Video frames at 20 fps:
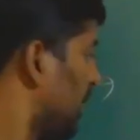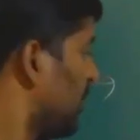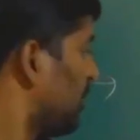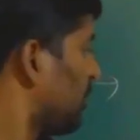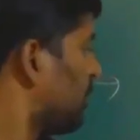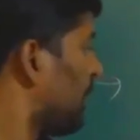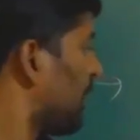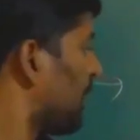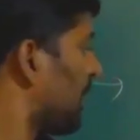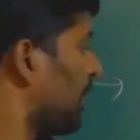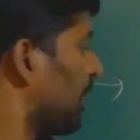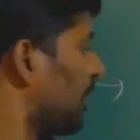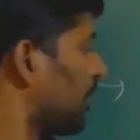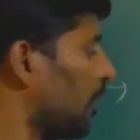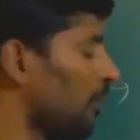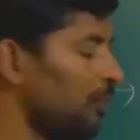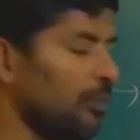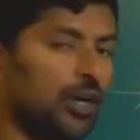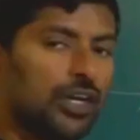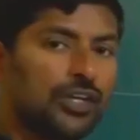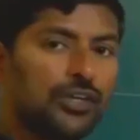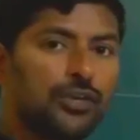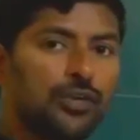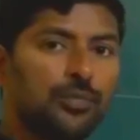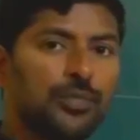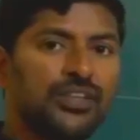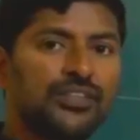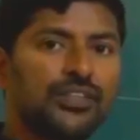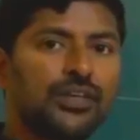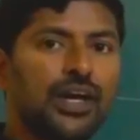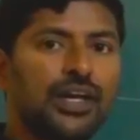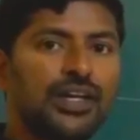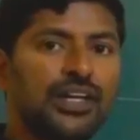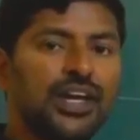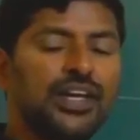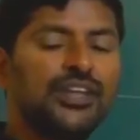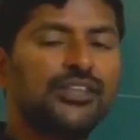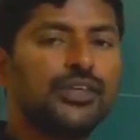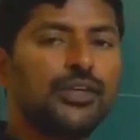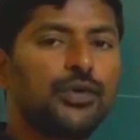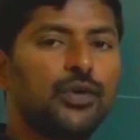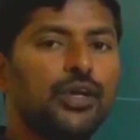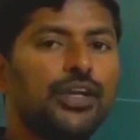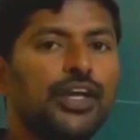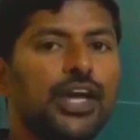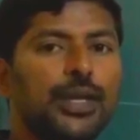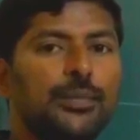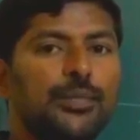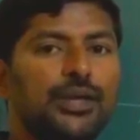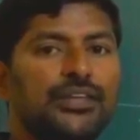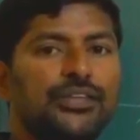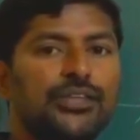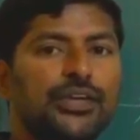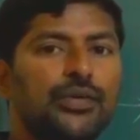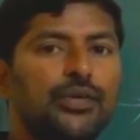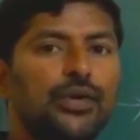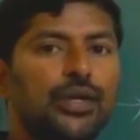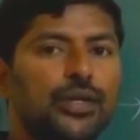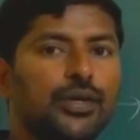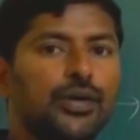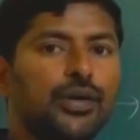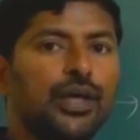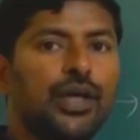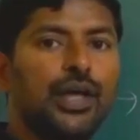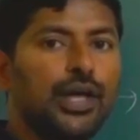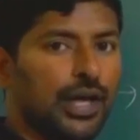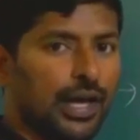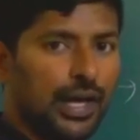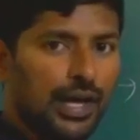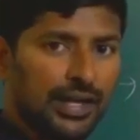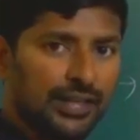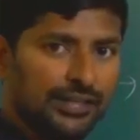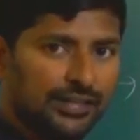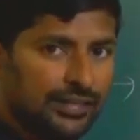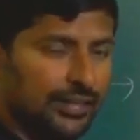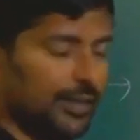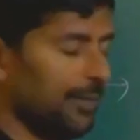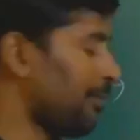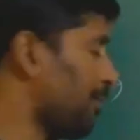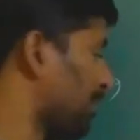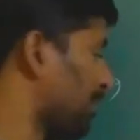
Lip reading: Spherical top molecule means IA is equal to IB is equal to IC.